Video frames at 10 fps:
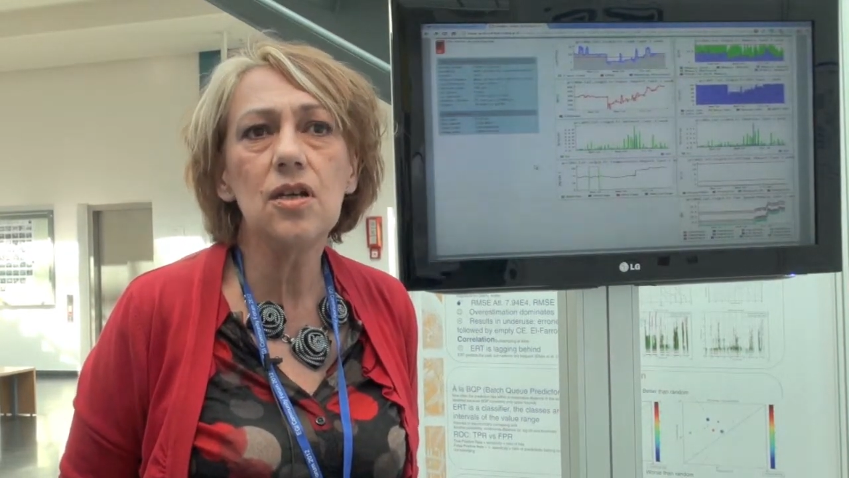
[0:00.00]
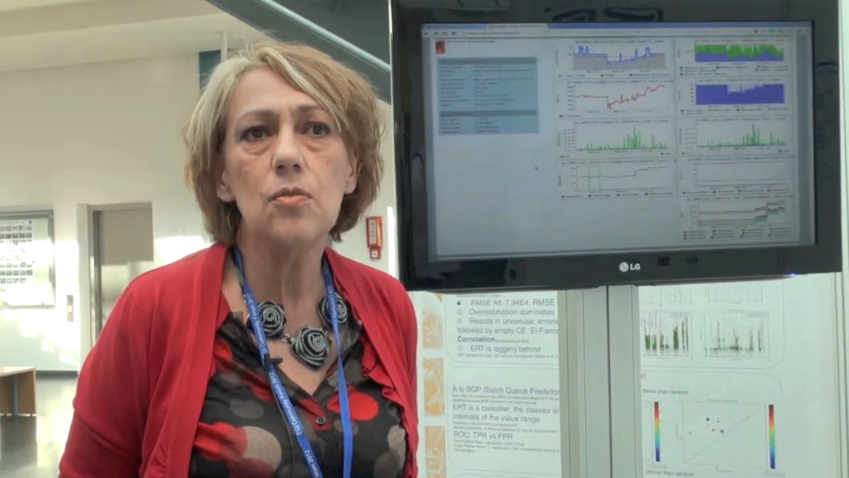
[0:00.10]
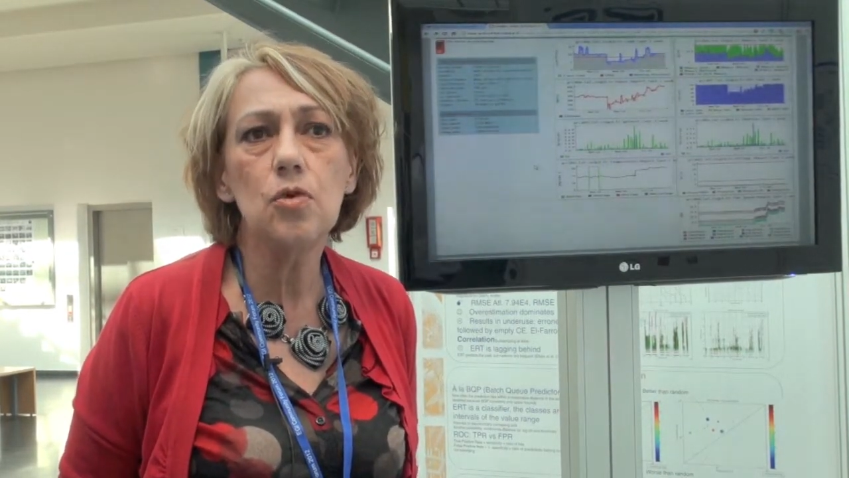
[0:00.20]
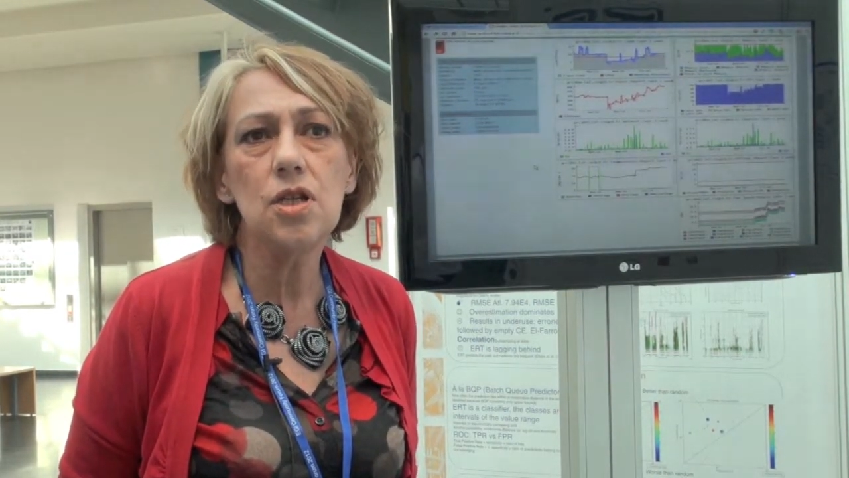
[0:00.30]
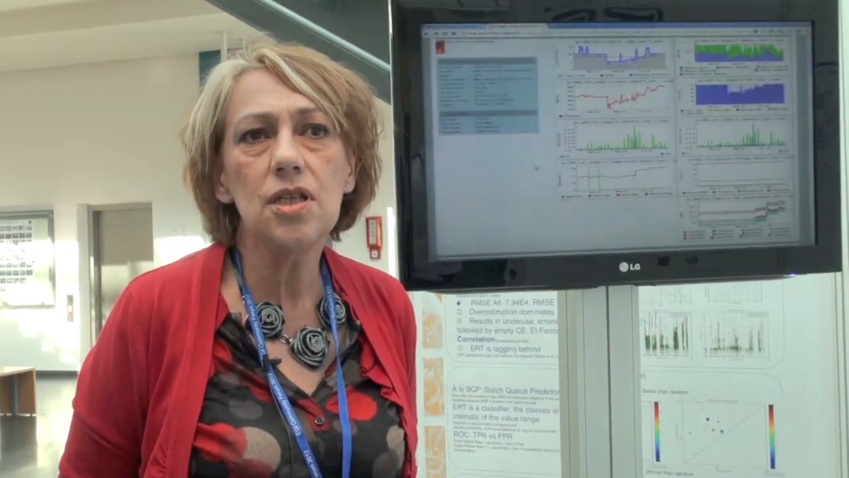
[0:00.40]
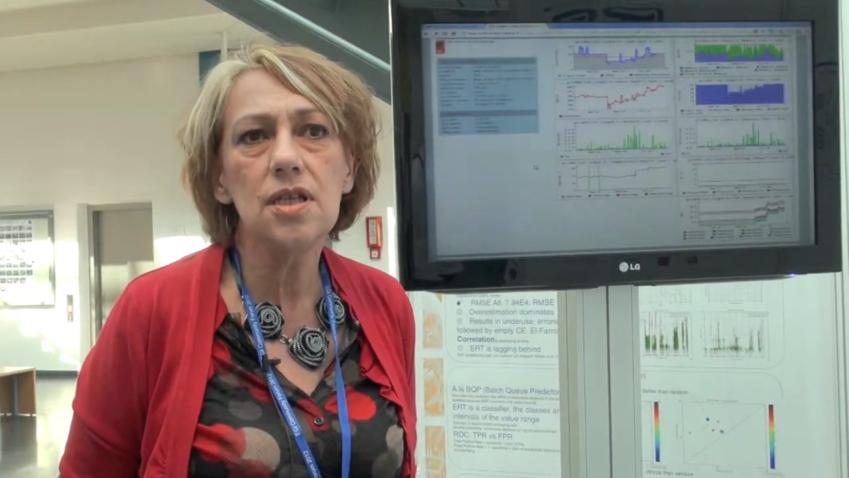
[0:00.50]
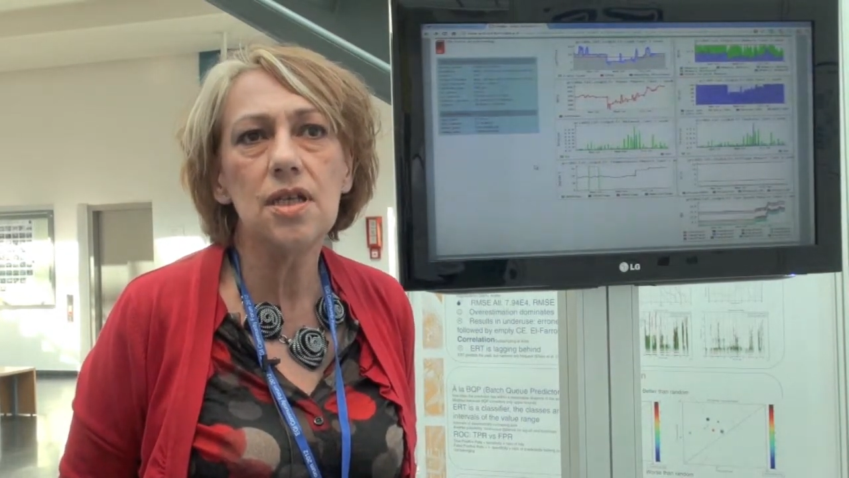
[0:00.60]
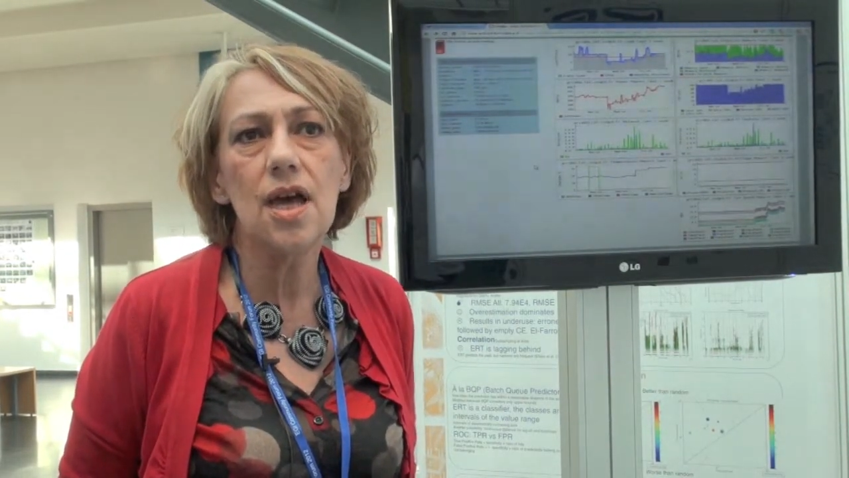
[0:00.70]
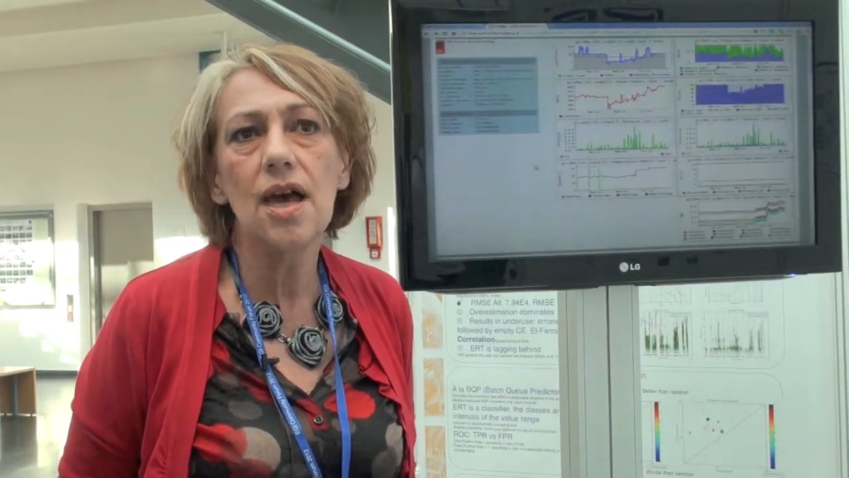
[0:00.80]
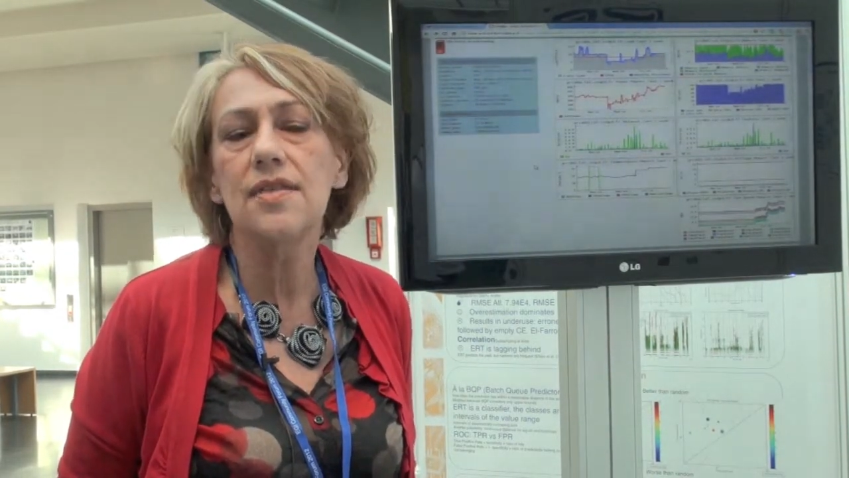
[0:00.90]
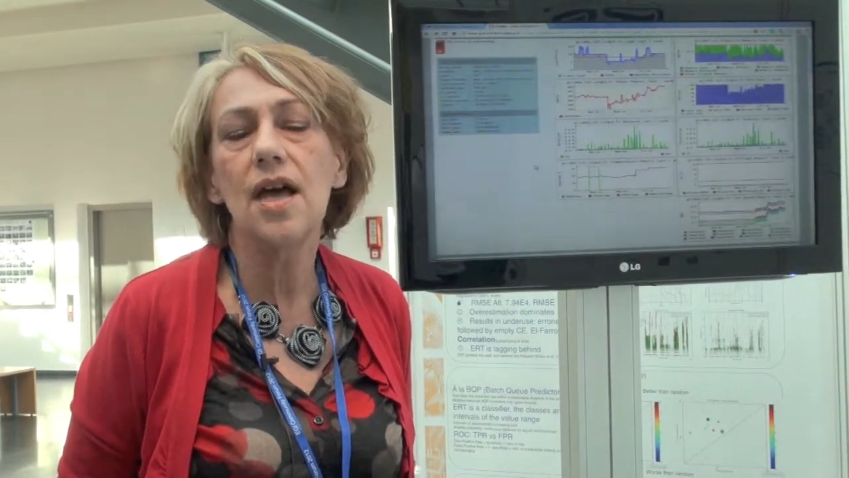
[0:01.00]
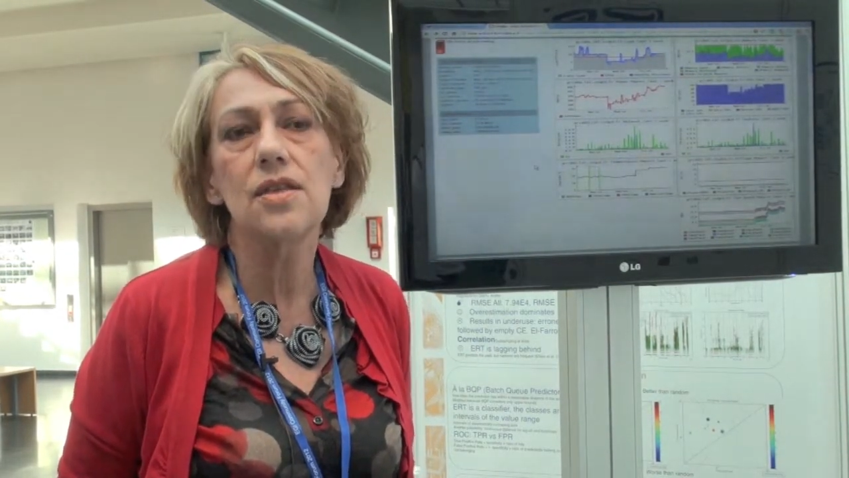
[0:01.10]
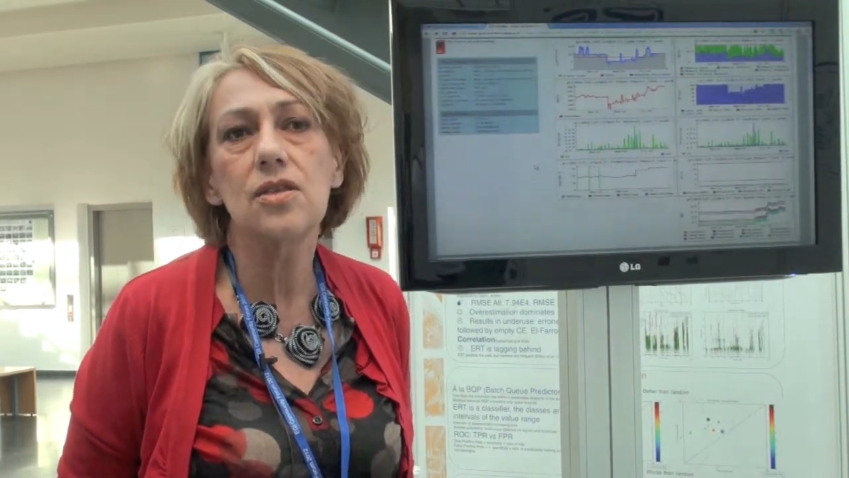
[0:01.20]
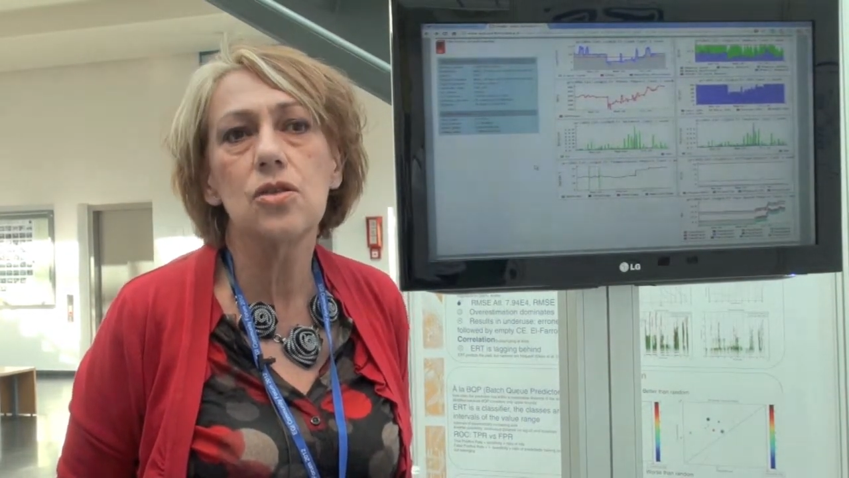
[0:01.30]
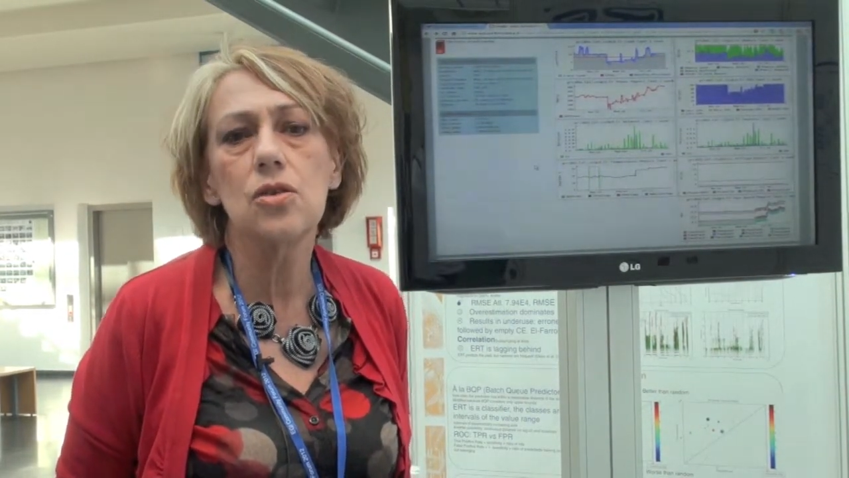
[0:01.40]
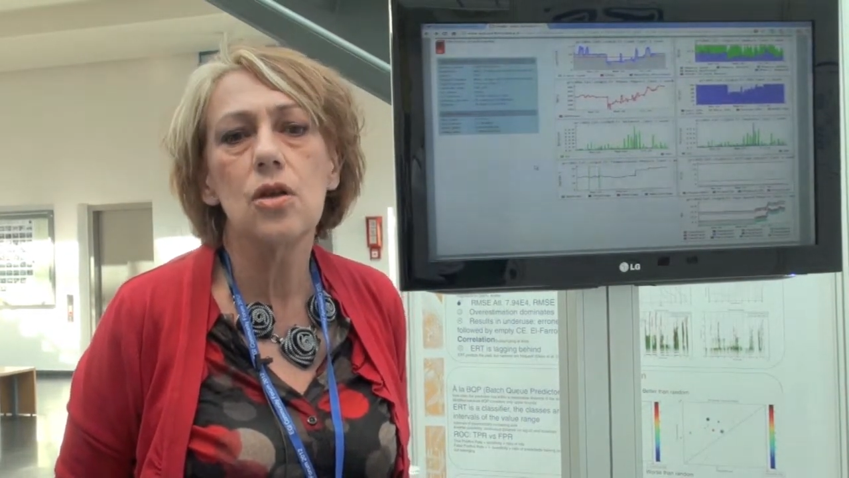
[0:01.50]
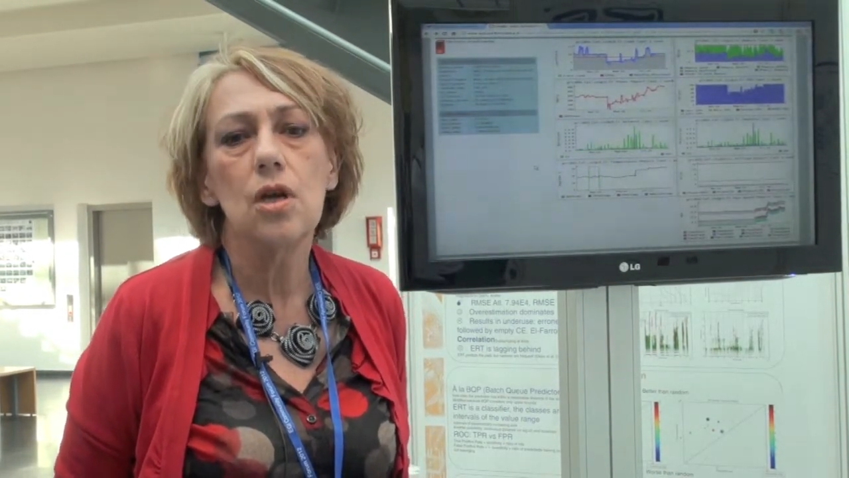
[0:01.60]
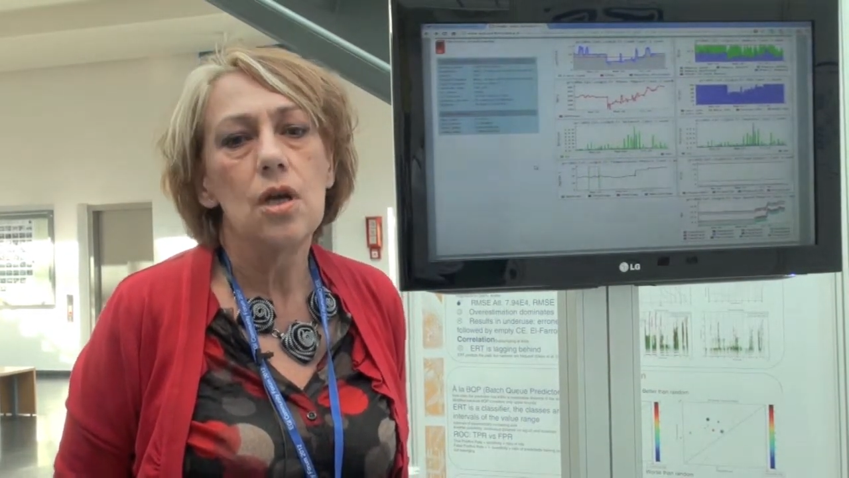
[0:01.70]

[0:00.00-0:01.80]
community, and that's the